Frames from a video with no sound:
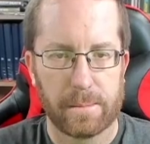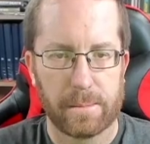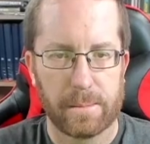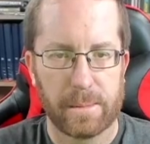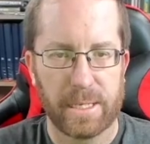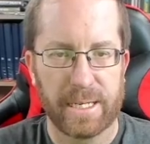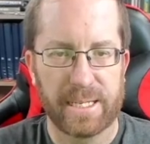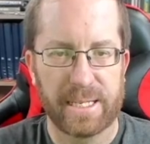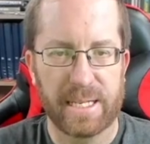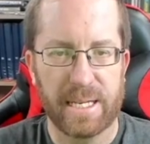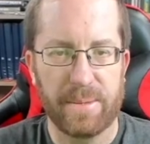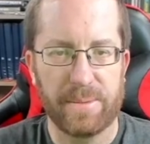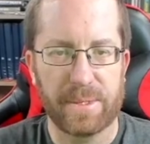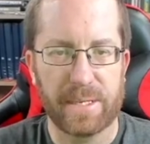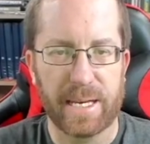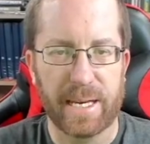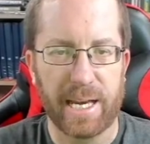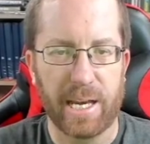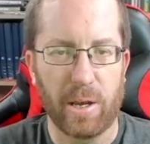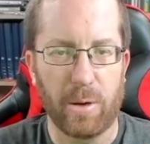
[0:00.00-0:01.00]
It seems
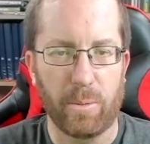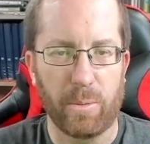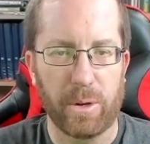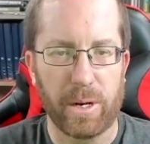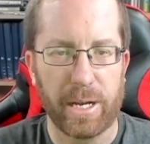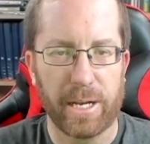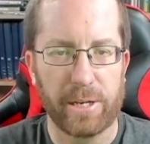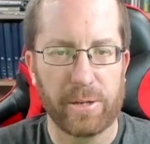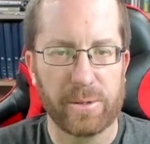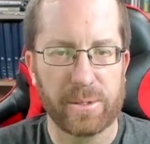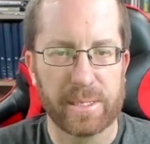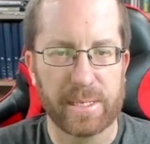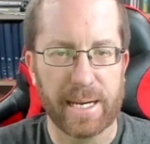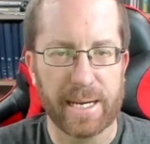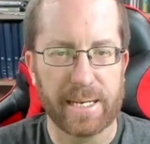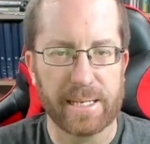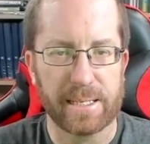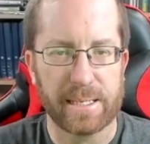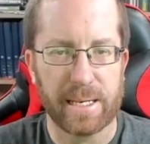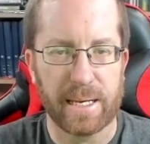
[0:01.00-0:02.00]
to help when I do
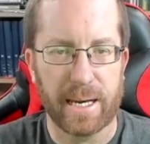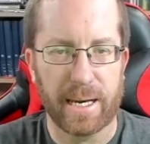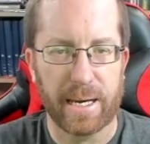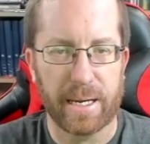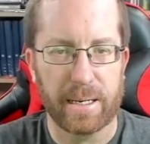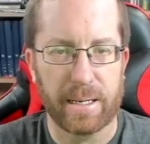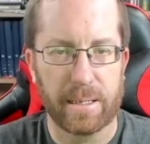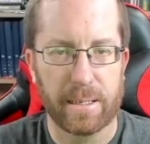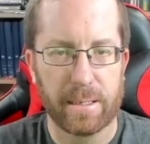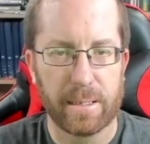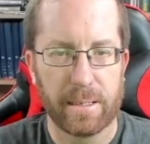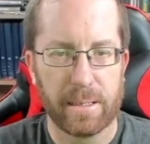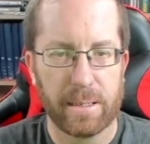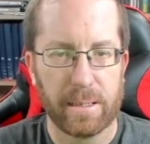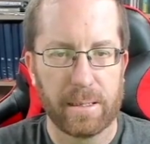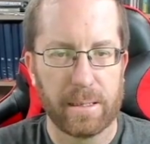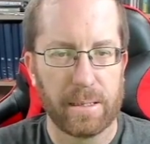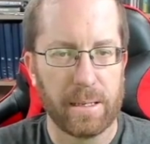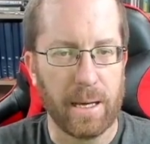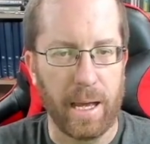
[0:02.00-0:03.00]
side to side.
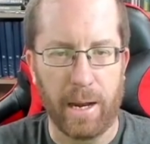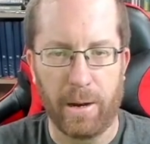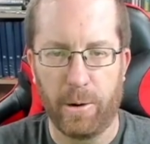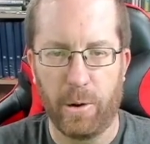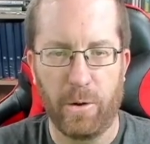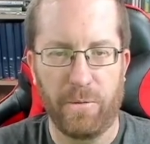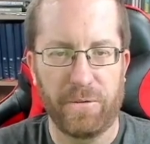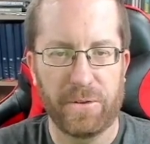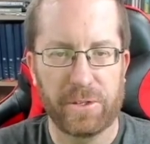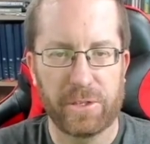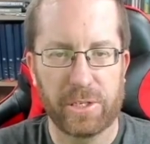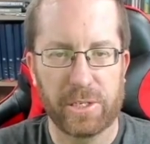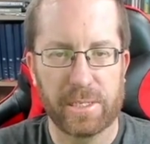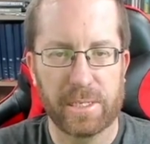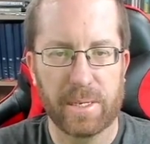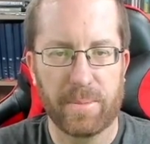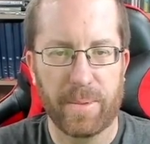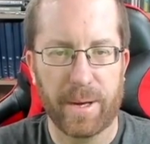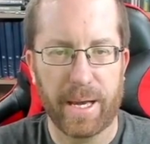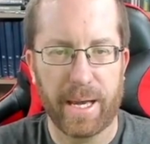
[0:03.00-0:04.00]
I don't know if it's just
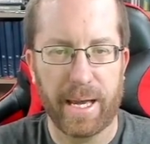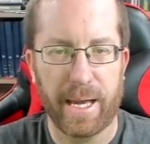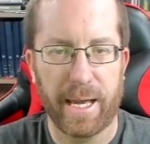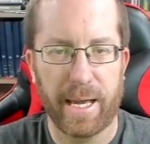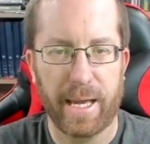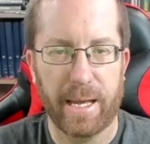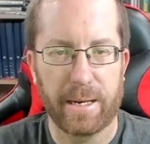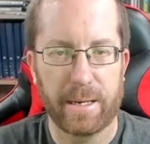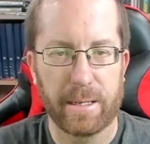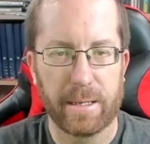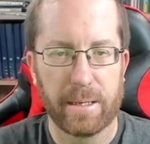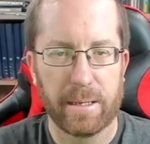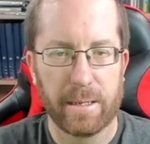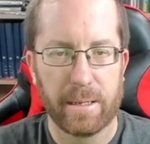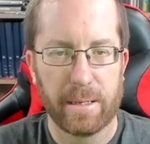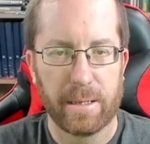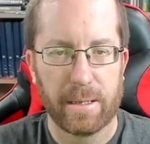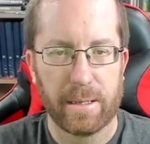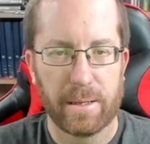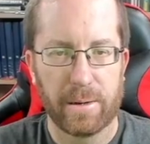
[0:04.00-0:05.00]
in my head
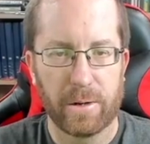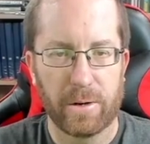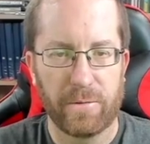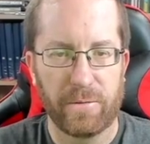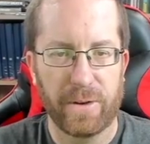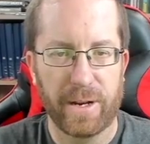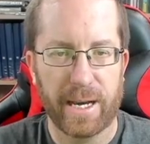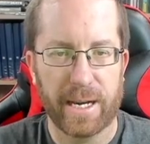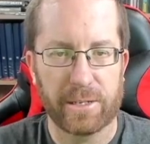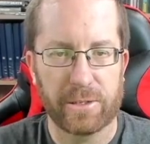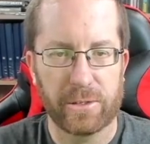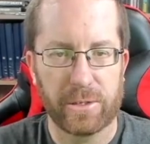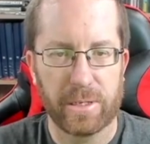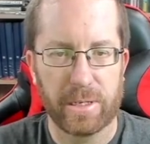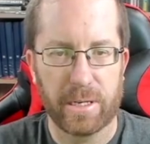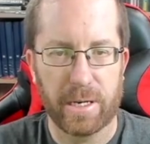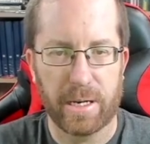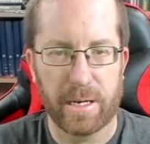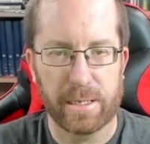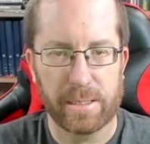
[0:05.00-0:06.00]
or if it actually
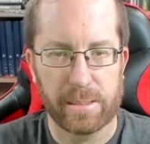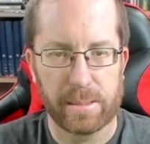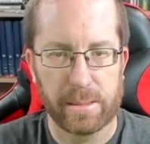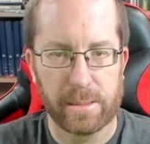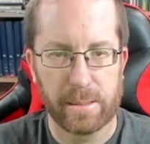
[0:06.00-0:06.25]
does.